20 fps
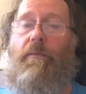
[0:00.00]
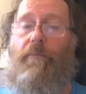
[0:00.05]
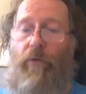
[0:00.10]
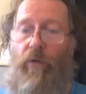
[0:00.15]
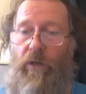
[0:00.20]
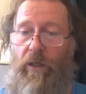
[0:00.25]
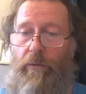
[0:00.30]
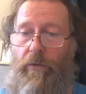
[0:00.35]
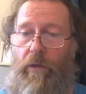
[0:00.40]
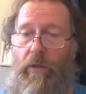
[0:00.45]

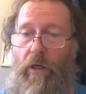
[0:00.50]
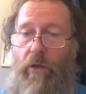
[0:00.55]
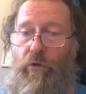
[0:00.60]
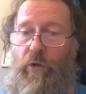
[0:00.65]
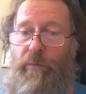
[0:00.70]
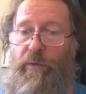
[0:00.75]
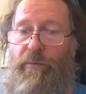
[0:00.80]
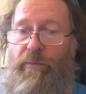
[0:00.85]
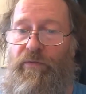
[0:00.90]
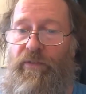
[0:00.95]
employ a
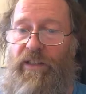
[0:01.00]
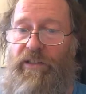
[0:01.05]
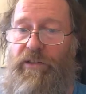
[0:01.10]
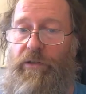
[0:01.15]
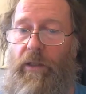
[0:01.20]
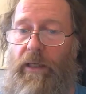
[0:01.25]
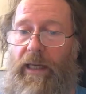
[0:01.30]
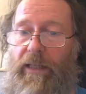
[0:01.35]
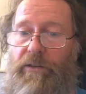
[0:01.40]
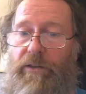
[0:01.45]
group of
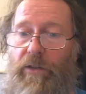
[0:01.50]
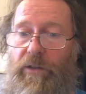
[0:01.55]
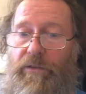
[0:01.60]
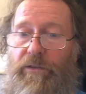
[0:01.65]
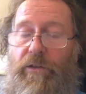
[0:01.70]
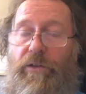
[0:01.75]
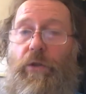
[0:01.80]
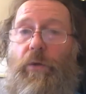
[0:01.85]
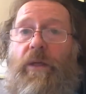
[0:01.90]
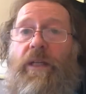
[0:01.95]
professional actors
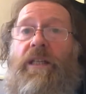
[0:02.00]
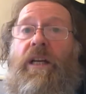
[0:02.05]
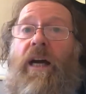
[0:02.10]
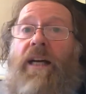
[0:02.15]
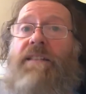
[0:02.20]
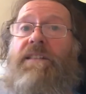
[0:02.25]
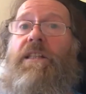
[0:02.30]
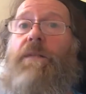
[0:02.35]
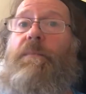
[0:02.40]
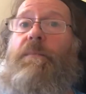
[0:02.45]
to do a
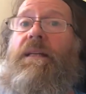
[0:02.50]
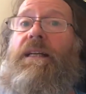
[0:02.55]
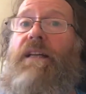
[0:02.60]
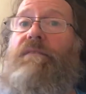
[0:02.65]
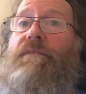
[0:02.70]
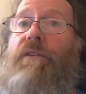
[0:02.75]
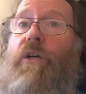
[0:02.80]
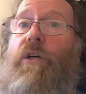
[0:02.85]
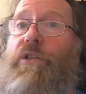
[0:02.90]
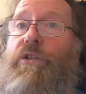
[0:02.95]
90-minute
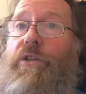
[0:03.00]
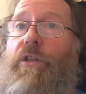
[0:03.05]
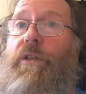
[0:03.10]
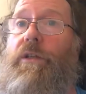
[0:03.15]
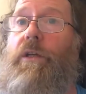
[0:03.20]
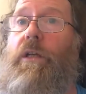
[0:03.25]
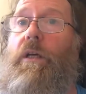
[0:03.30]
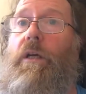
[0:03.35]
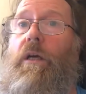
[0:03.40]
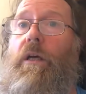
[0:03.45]

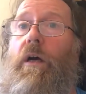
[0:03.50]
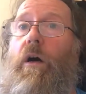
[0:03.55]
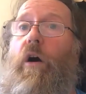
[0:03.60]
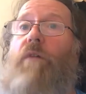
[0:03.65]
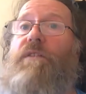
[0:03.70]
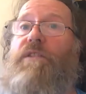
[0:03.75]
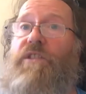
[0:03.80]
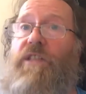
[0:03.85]
version of a